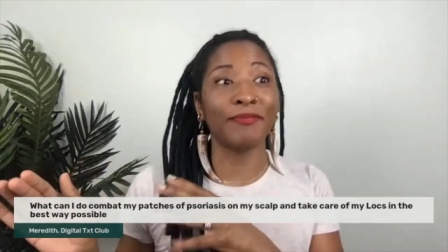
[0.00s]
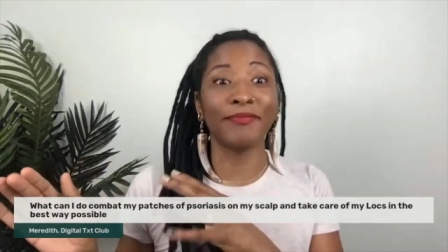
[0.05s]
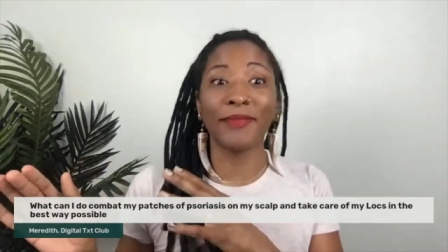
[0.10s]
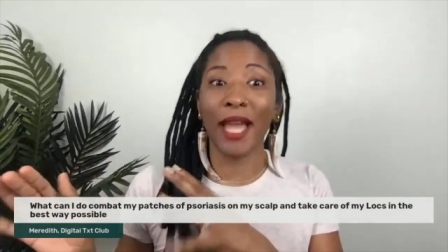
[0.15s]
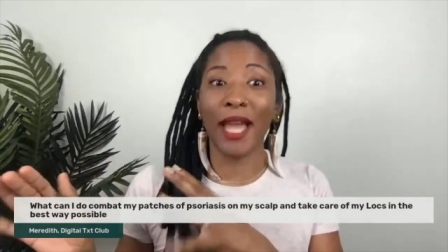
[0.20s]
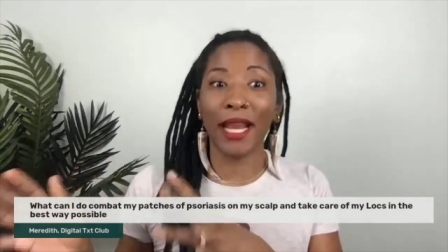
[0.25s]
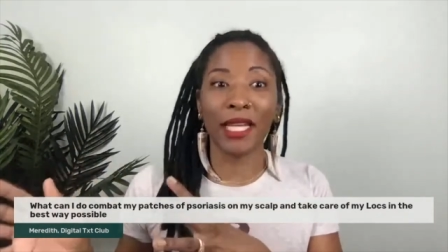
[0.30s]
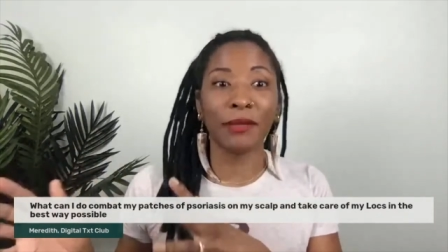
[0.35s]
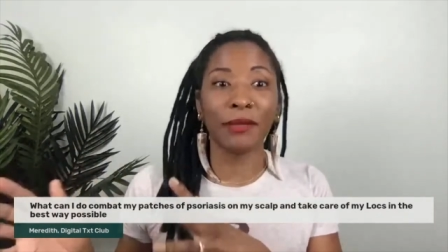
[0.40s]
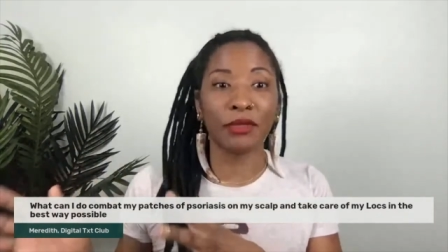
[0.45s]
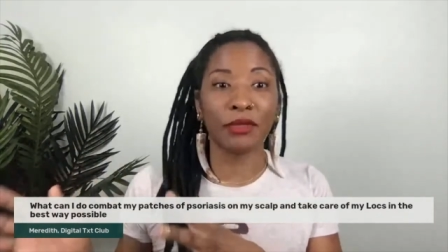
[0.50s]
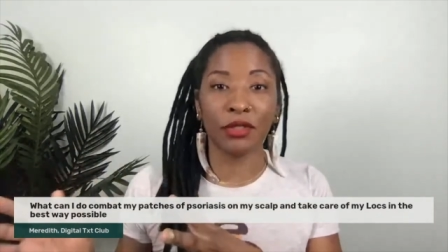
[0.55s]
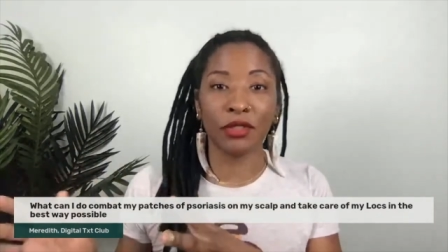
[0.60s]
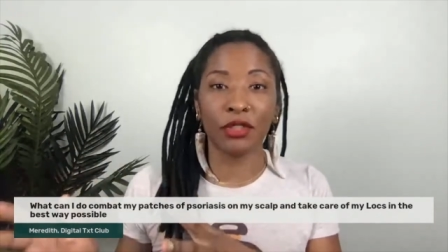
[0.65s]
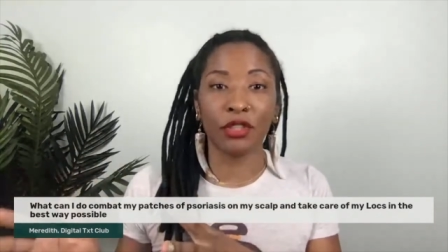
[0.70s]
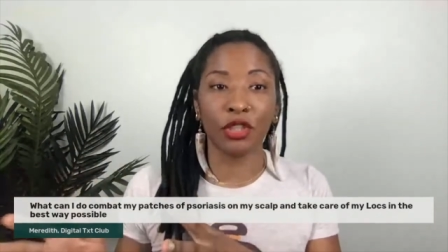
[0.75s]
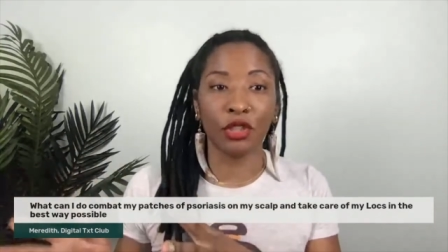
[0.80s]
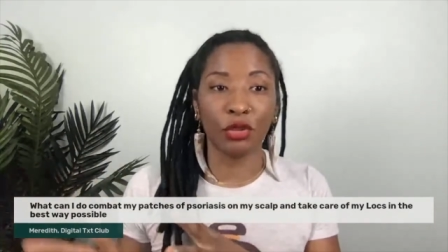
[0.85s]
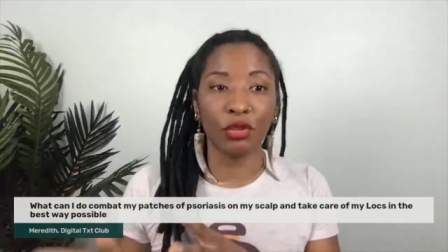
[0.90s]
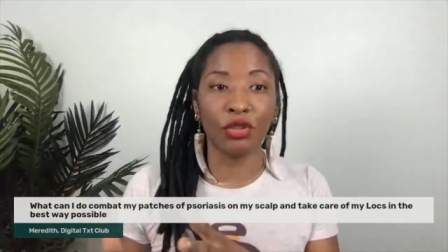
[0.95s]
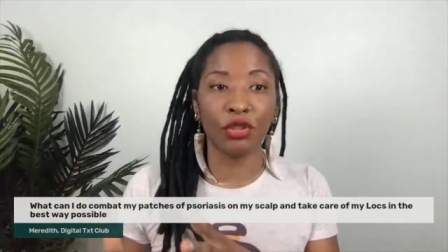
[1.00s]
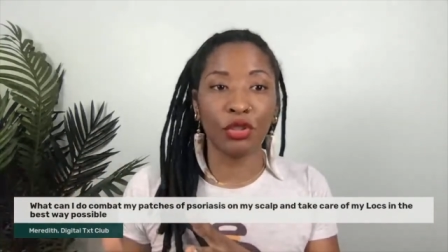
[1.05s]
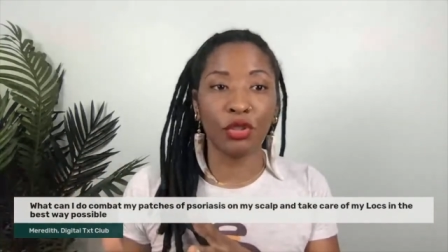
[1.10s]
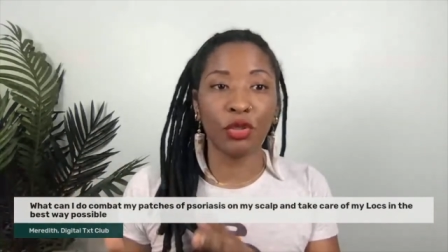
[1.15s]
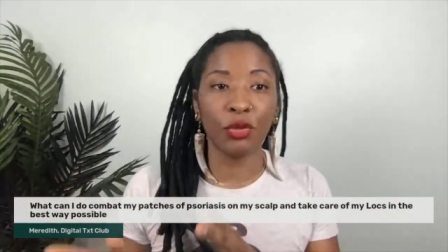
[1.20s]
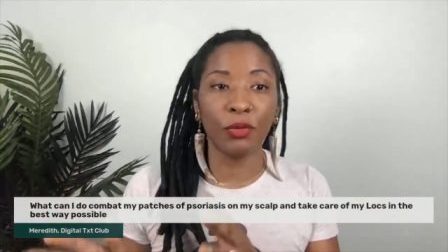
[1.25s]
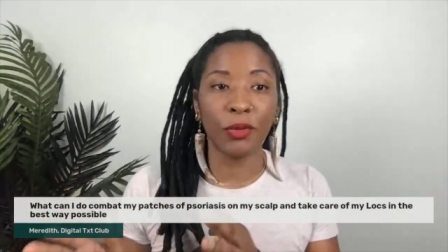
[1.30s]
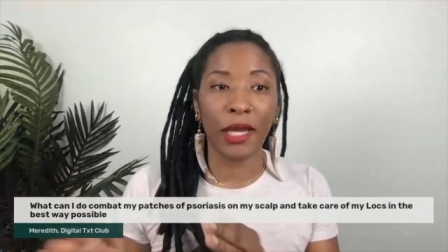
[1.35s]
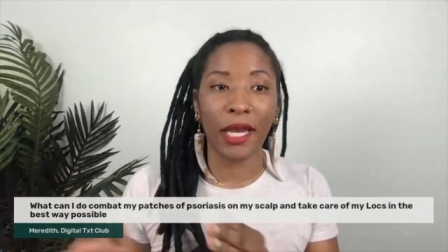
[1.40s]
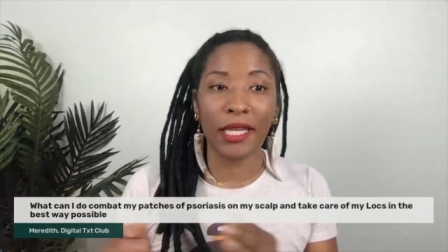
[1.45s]
I would say
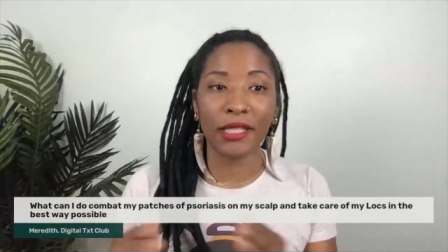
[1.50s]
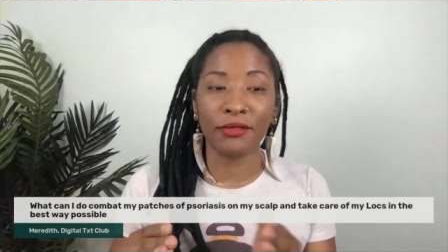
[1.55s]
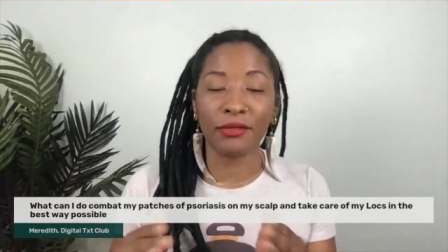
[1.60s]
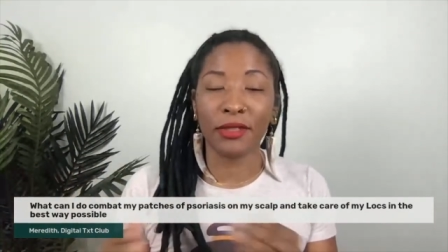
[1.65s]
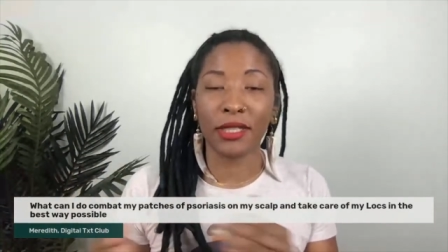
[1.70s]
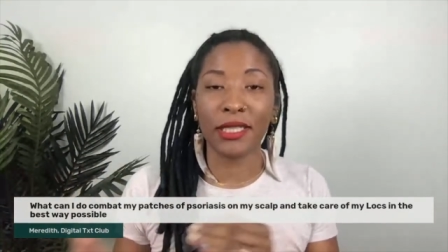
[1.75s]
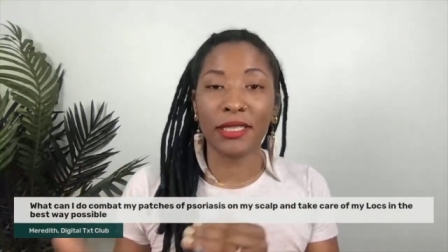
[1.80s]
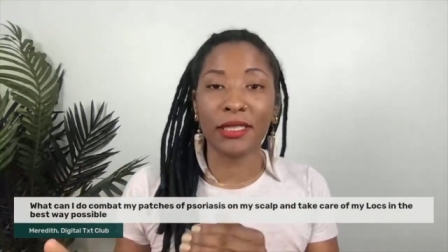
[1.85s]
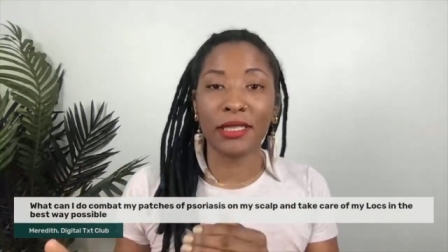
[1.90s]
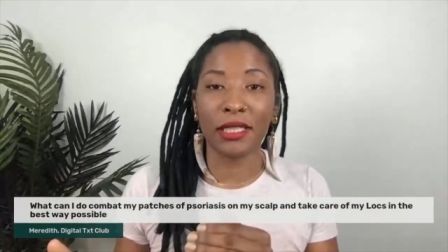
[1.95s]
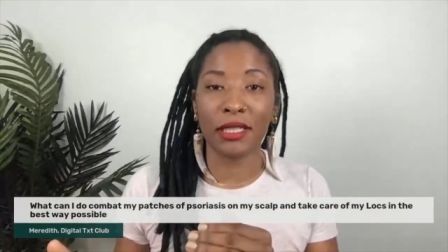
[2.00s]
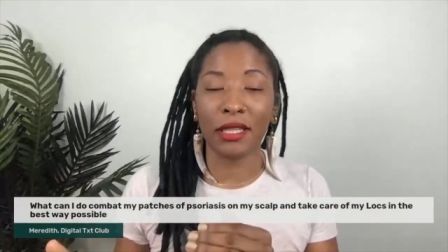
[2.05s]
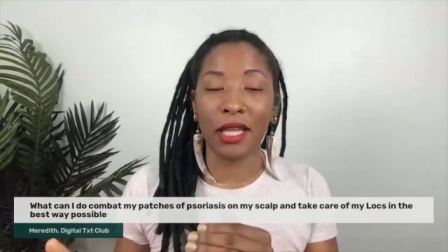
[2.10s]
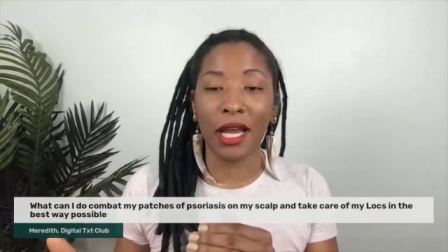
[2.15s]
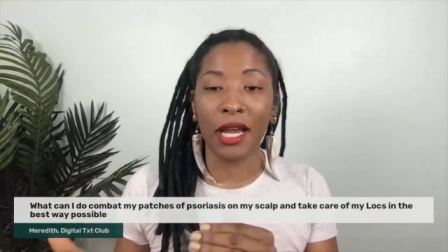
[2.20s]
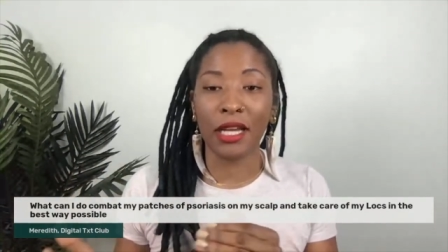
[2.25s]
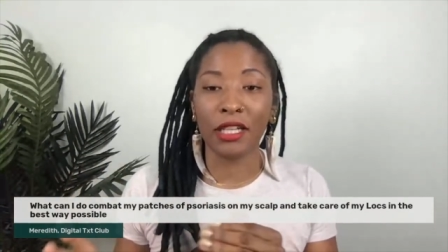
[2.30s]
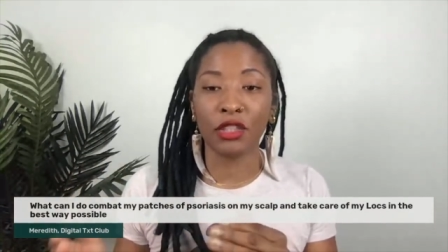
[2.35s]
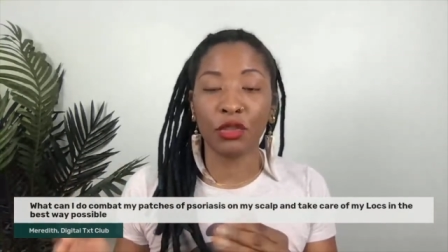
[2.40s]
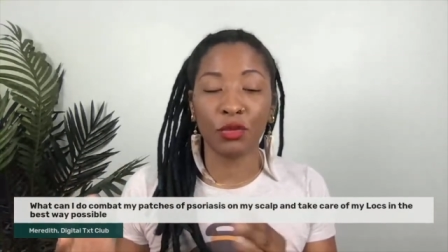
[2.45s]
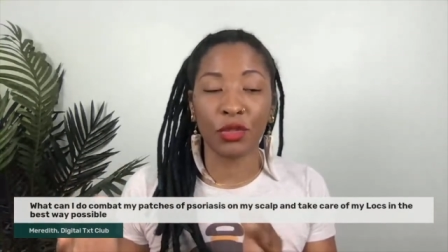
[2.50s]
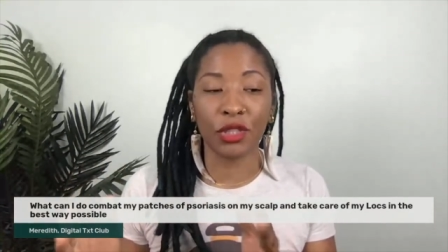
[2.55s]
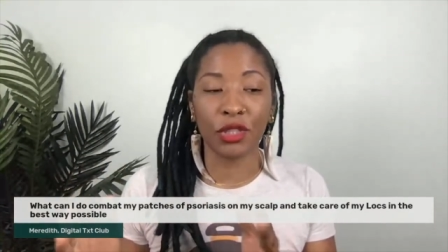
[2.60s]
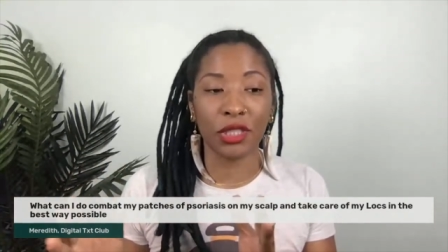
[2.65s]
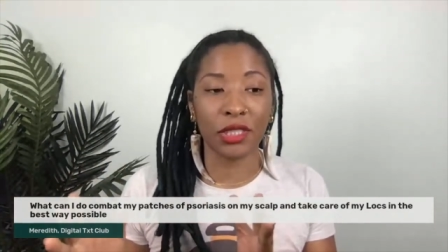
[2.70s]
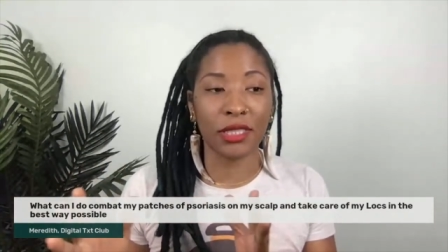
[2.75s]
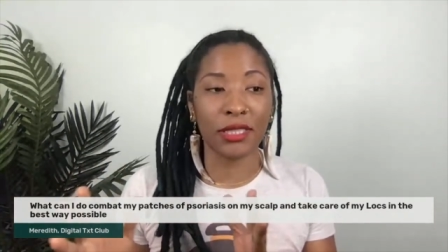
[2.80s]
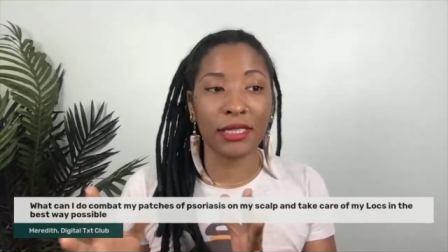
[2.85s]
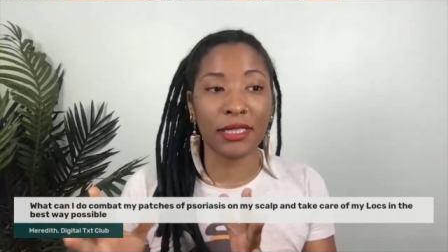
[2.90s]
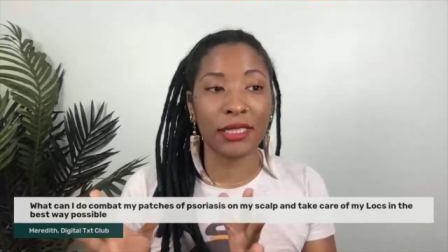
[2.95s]
90% as relates to locks, which
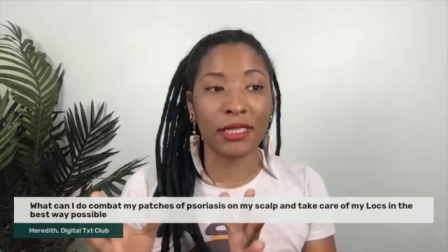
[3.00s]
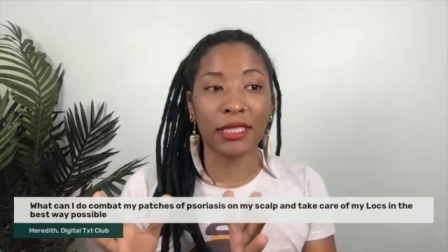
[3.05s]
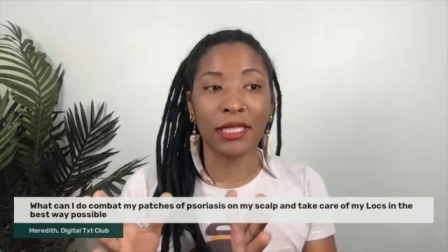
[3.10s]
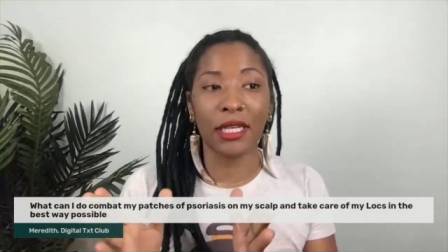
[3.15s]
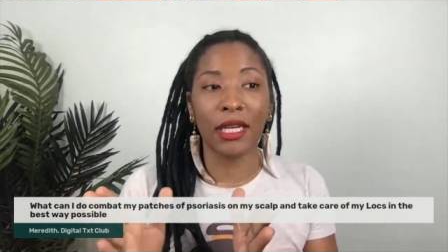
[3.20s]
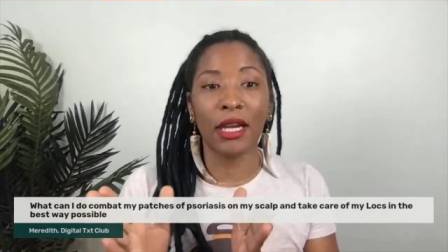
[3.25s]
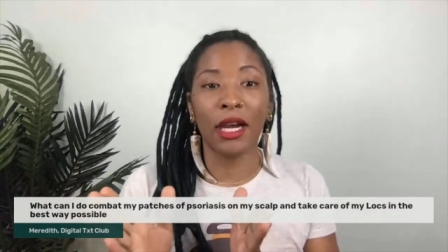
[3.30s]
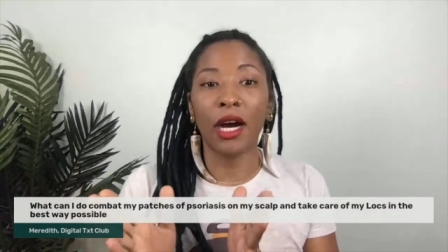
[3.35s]
is,